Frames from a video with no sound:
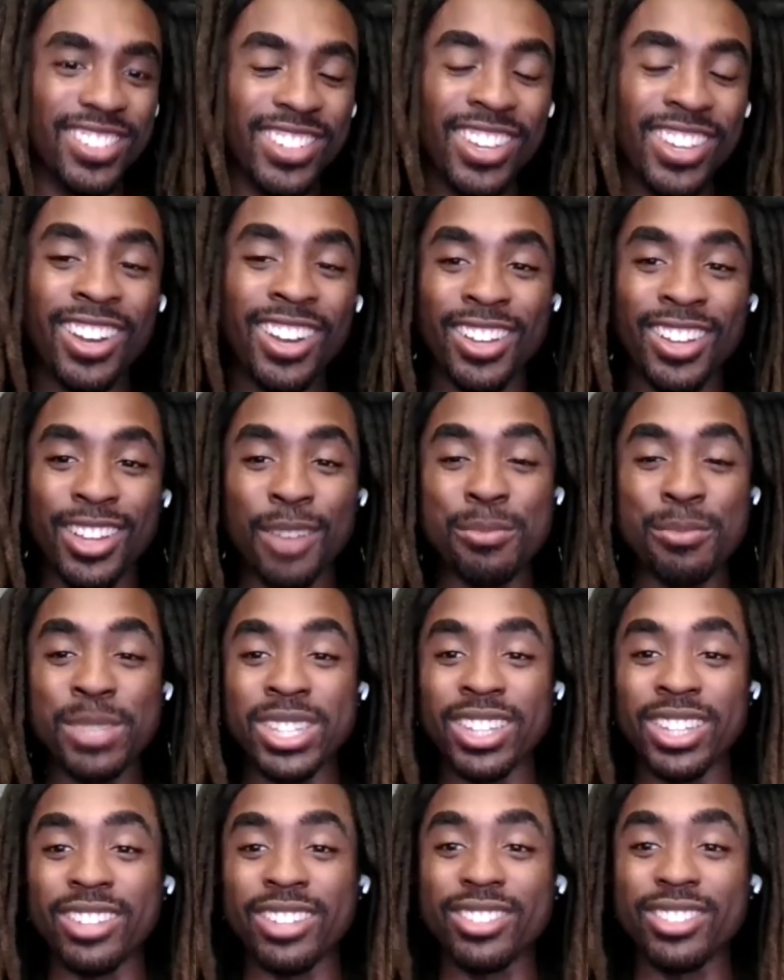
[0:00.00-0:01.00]
Yeah, I mean
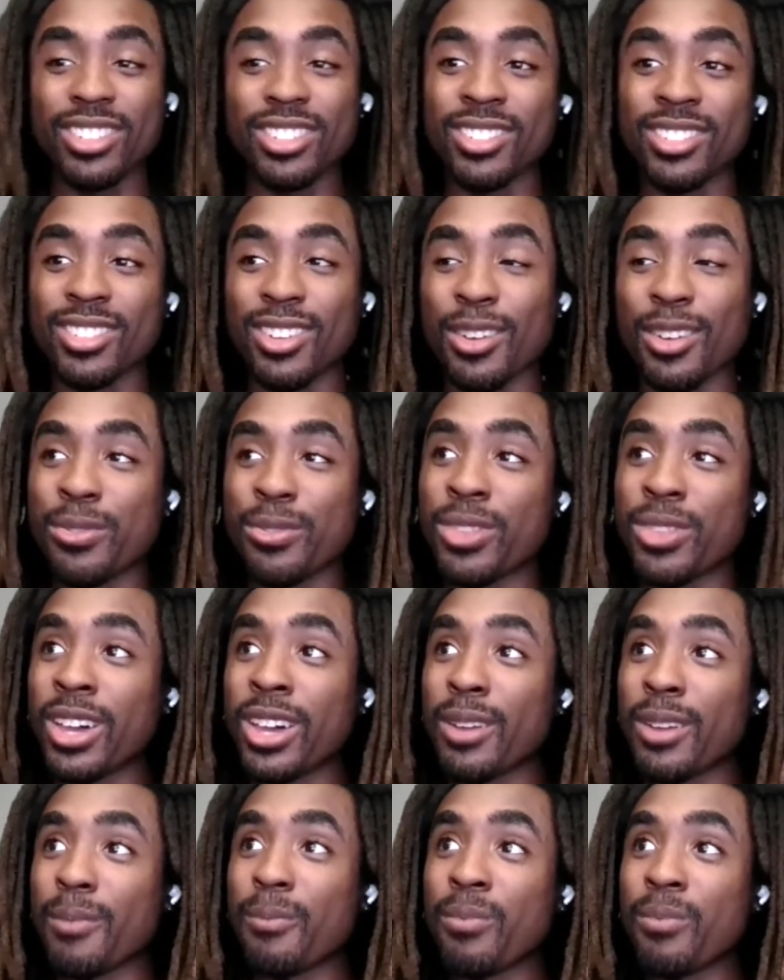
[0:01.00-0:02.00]
that's the stuff
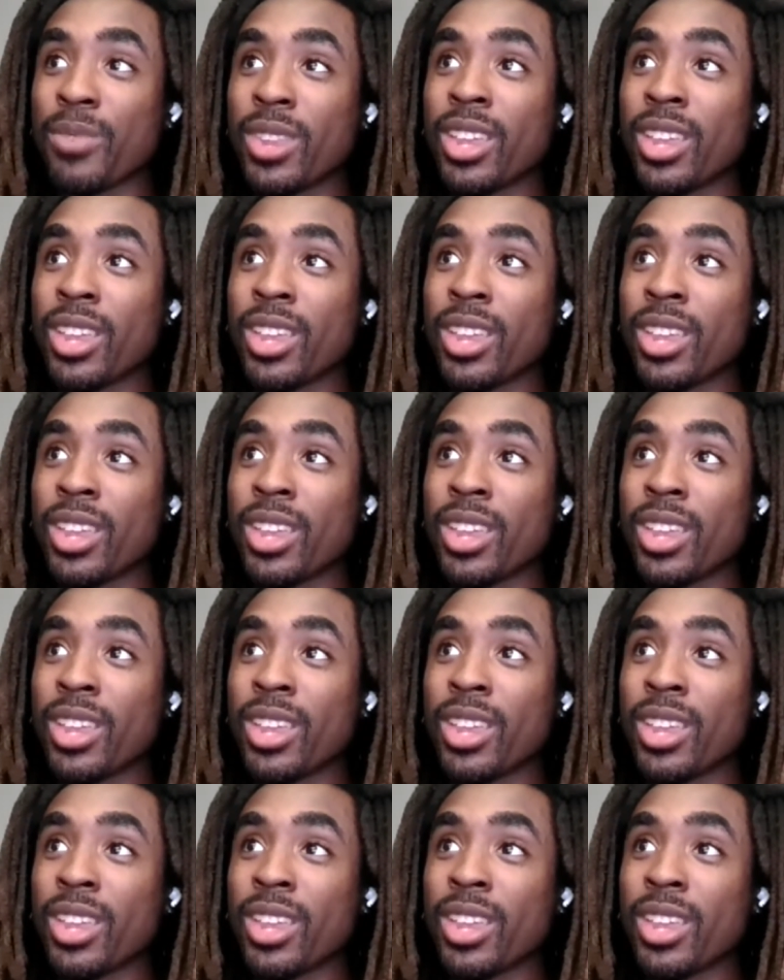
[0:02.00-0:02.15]
that